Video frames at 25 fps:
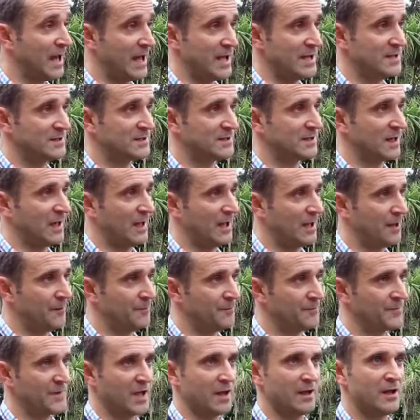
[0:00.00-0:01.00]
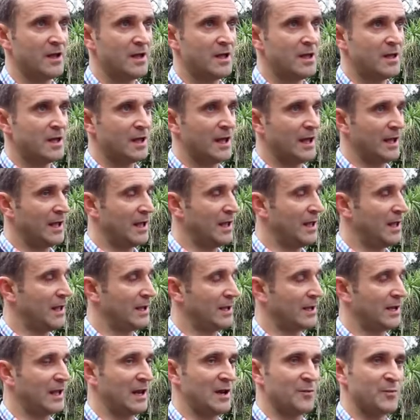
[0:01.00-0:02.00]
at Hays.
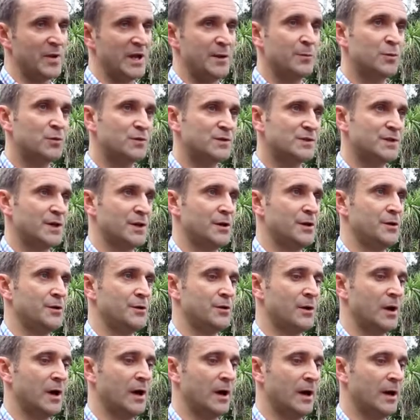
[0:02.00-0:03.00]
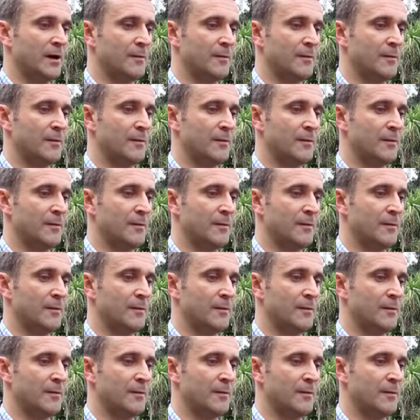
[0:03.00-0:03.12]
Getting people to